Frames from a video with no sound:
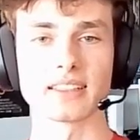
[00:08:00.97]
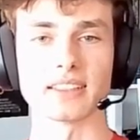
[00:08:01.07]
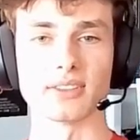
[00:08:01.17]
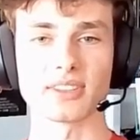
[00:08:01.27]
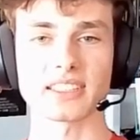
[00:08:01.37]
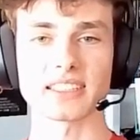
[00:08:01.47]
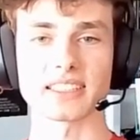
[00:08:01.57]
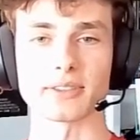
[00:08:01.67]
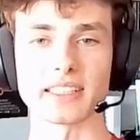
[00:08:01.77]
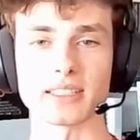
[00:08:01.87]
the noise
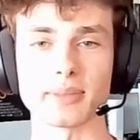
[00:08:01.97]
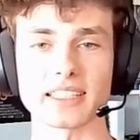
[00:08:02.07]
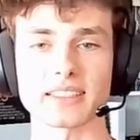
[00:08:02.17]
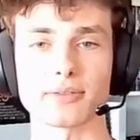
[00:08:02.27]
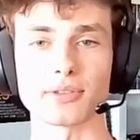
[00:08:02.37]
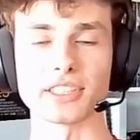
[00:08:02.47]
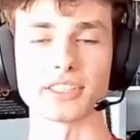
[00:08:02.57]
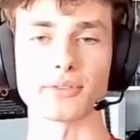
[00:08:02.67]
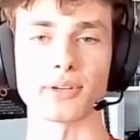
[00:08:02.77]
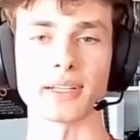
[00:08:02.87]
is randomized for
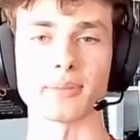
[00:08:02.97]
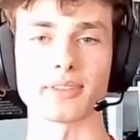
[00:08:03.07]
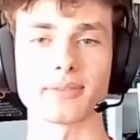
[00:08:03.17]
each frame.